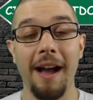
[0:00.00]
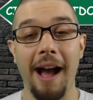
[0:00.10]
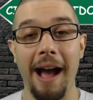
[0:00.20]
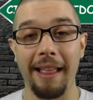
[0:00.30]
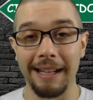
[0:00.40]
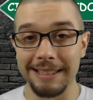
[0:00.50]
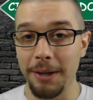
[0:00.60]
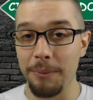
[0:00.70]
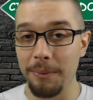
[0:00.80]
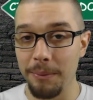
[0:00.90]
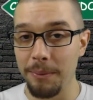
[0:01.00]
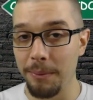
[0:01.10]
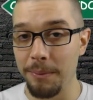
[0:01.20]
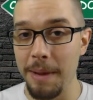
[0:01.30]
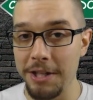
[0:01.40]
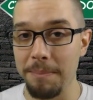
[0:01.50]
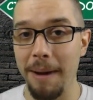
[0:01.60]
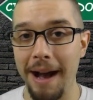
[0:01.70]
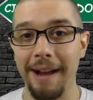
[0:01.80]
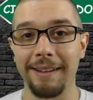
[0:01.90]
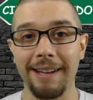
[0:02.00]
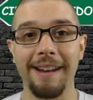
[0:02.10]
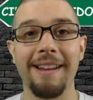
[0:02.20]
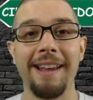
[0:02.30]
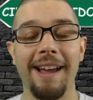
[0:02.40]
Like I said, we mentioned Pod again.